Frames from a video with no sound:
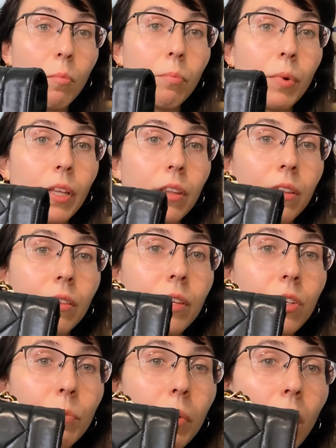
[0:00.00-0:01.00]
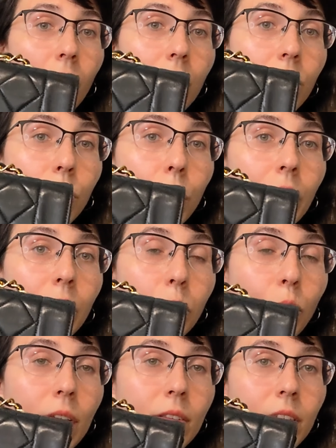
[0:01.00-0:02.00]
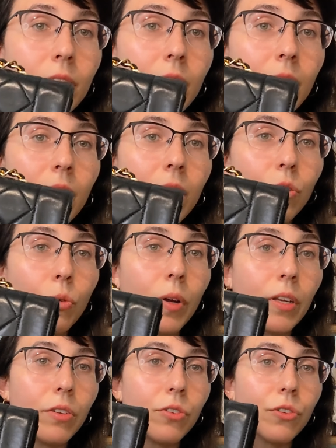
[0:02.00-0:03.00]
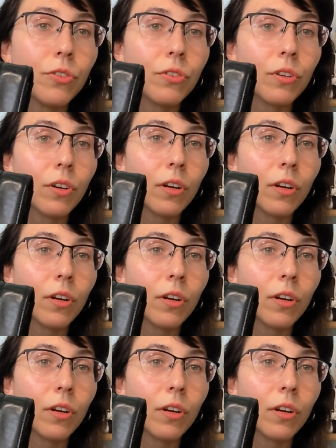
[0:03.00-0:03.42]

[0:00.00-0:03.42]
but this part is going to press in and it's going to just